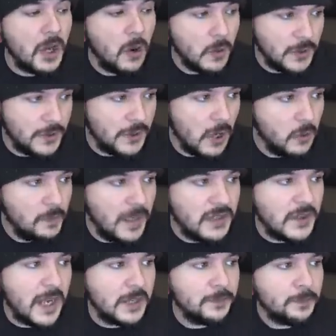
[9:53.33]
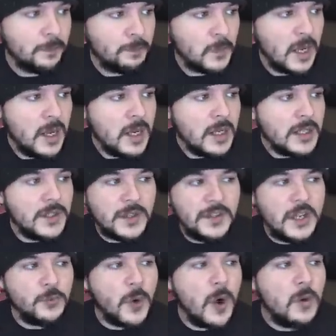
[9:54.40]
or so. They say Since he
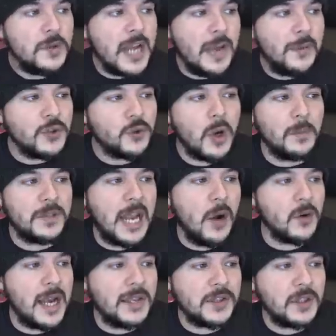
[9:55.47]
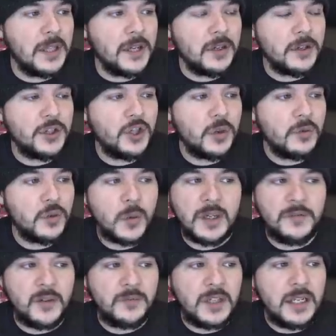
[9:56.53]
rode down the Trump Tower escalator in June
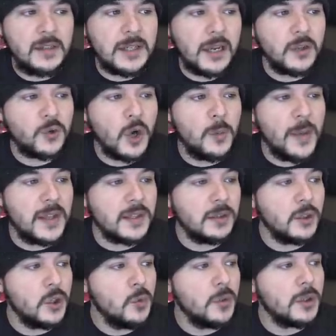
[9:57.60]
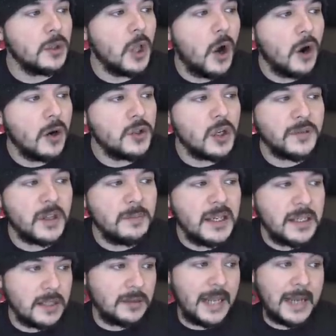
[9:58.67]
2015, Donald Trump has loomed large over the
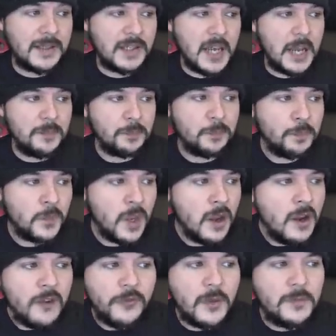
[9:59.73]
media landscape. From